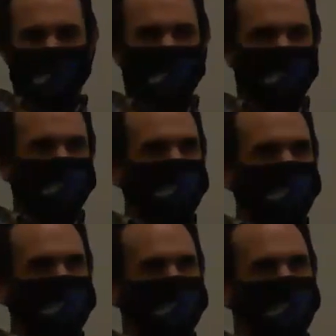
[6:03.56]

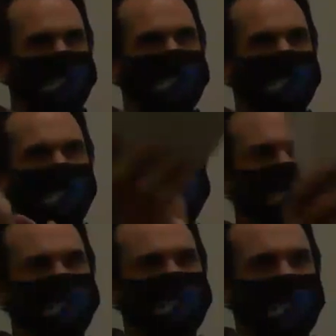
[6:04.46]
guarantees that you're allowed
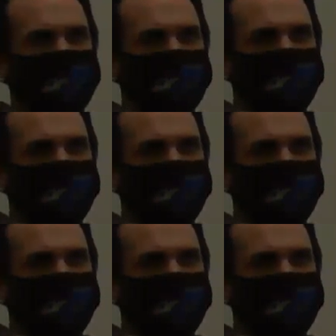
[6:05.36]
to have